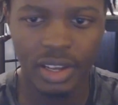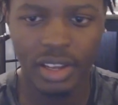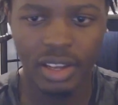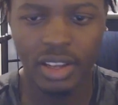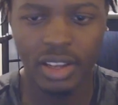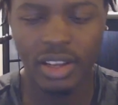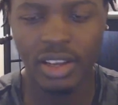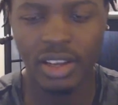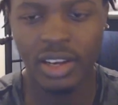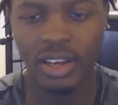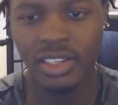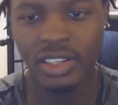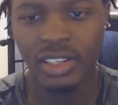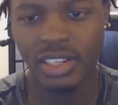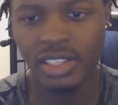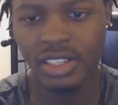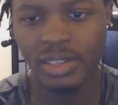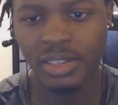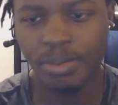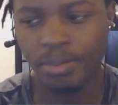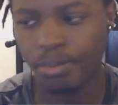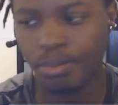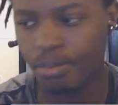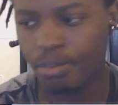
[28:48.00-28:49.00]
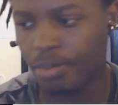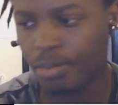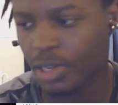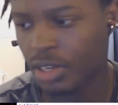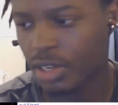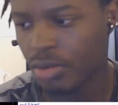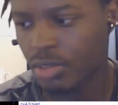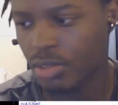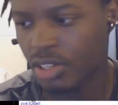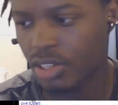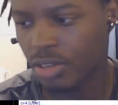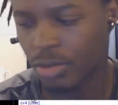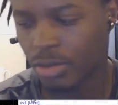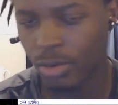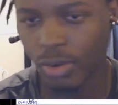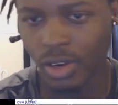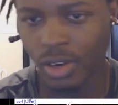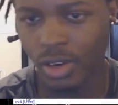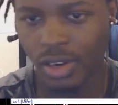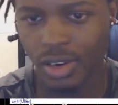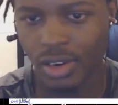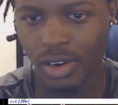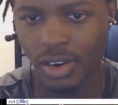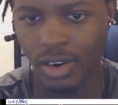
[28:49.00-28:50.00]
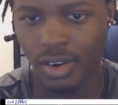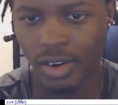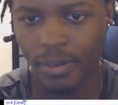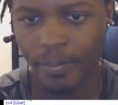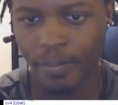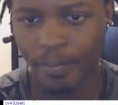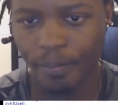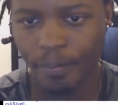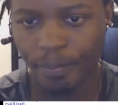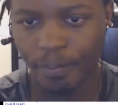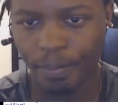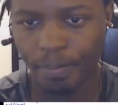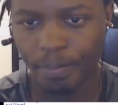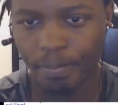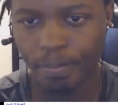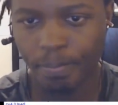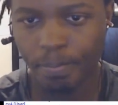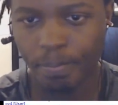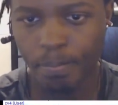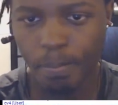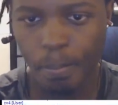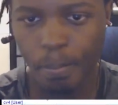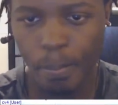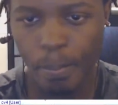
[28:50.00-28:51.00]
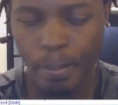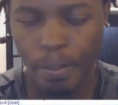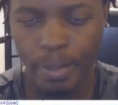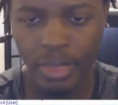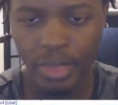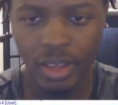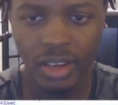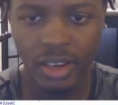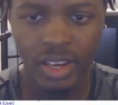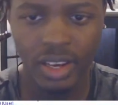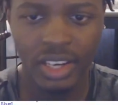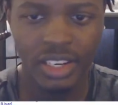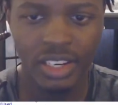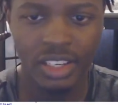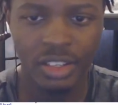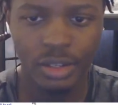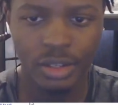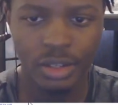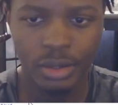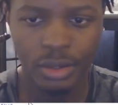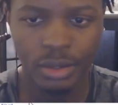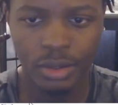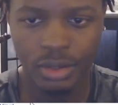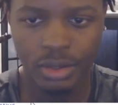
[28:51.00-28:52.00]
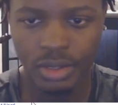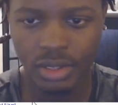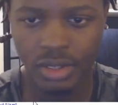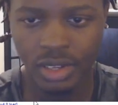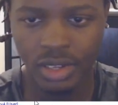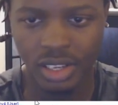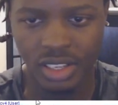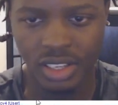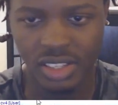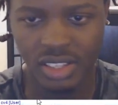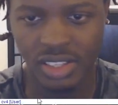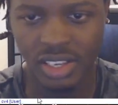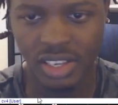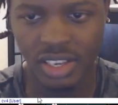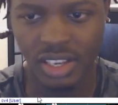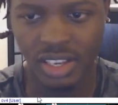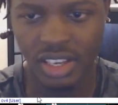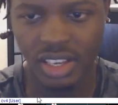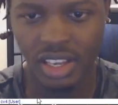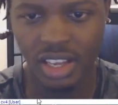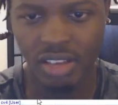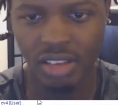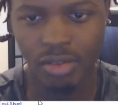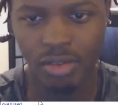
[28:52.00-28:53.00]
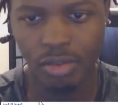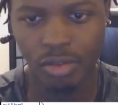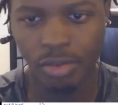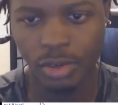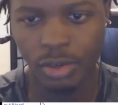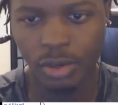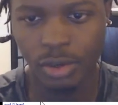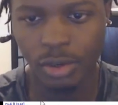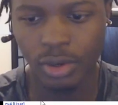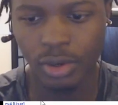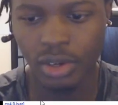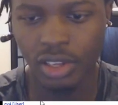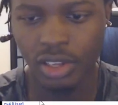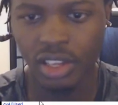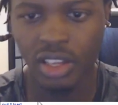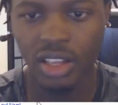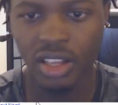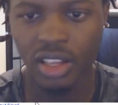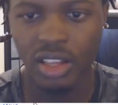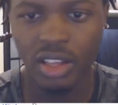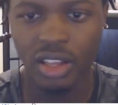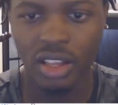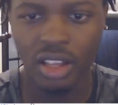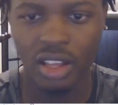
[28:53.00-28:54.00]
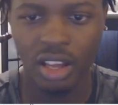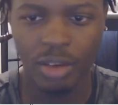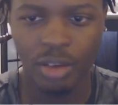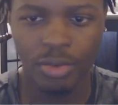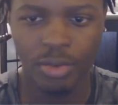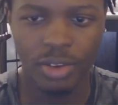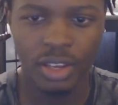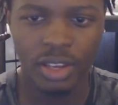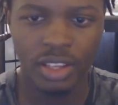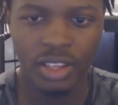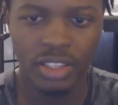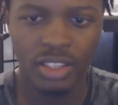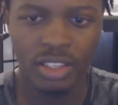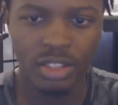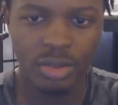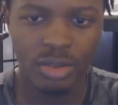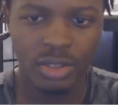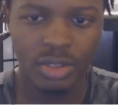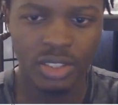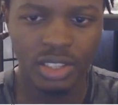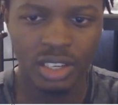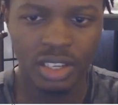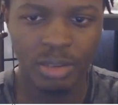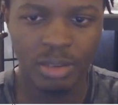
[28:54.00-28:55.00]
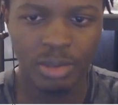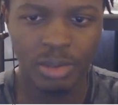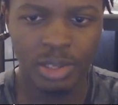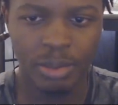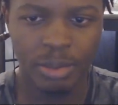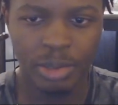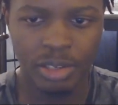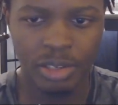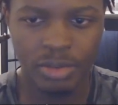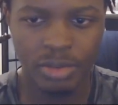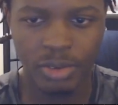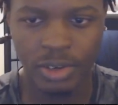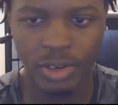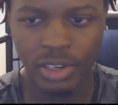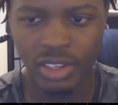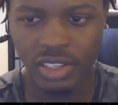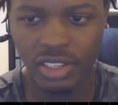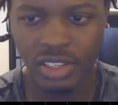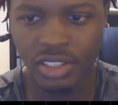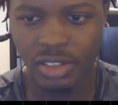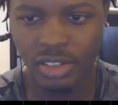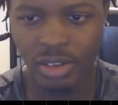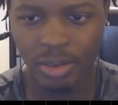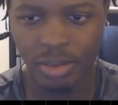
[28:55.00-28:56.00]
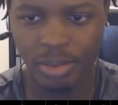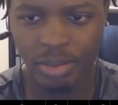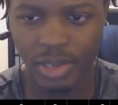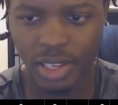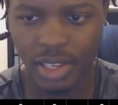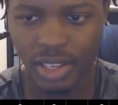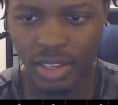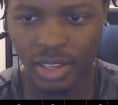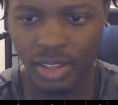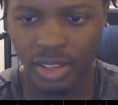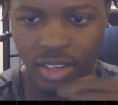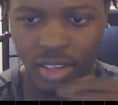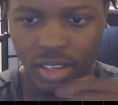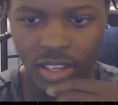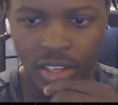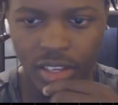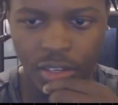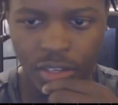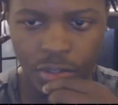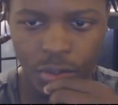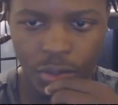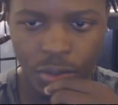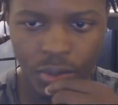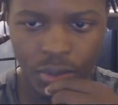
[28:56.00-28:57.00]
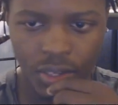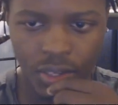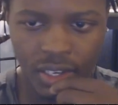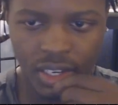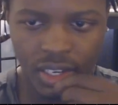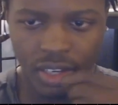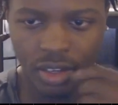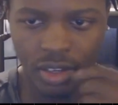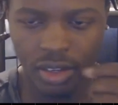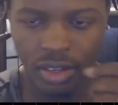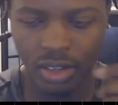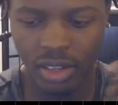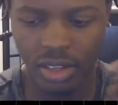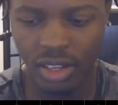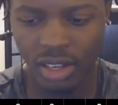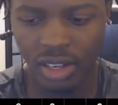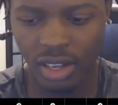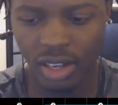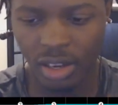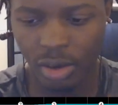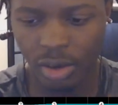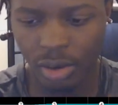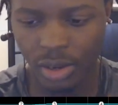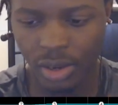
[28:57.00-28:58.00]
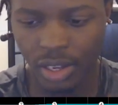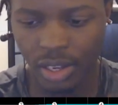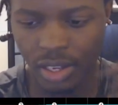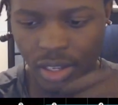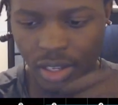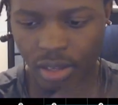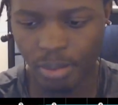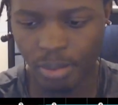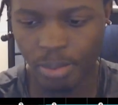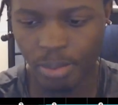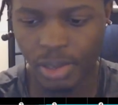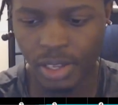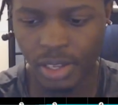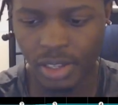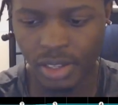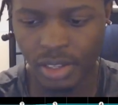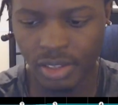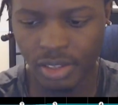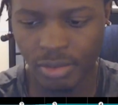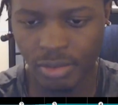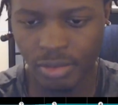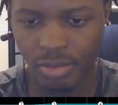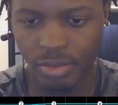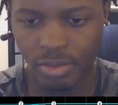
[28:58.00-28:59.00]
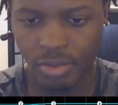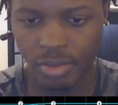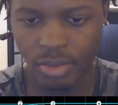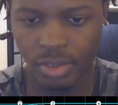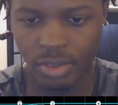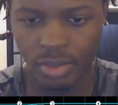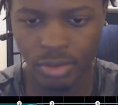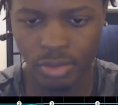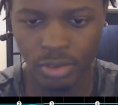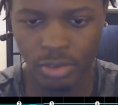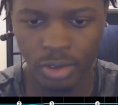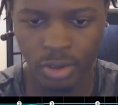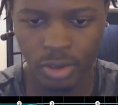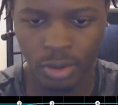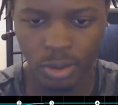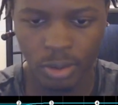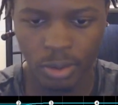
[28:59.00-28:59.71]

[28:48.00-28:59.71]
I just pick whichever one I need to use. Like say I have a vocal, I feel like this one is gonna be the best for it, so I pick it. So then I go ahead, play the vocal.